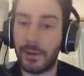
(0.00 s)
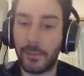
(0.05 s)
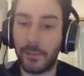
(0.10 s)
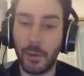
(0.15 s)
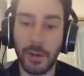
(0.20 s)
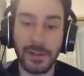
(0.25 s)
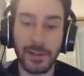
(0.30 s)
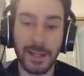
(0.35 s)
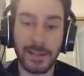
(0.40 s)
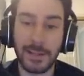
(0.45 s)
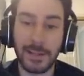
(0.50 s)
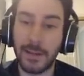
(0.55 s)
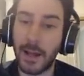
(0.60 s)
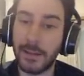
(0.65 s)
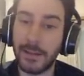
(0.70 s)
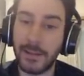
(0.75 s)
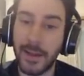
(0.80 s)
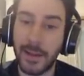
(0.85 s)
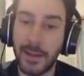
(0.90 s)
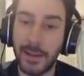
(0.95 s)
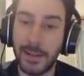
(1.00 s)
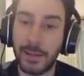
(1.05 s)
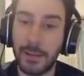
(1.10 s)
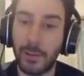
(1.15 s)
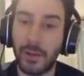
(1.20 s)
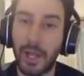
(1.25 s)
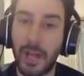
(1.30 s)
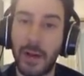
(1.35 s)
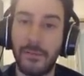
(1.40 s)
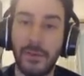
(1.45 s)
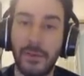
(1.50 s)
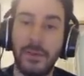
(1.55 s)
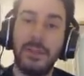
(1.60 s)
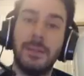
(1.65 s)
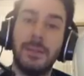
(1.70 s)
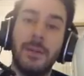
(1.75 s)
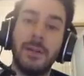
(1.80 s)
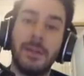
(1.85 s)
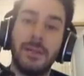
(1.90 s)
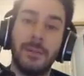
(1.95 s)
Of course, that's not taken into account for the
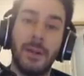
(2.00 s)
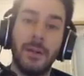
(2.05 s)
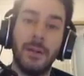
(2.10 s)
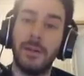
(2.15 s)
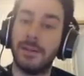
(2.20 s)
DPS simulator.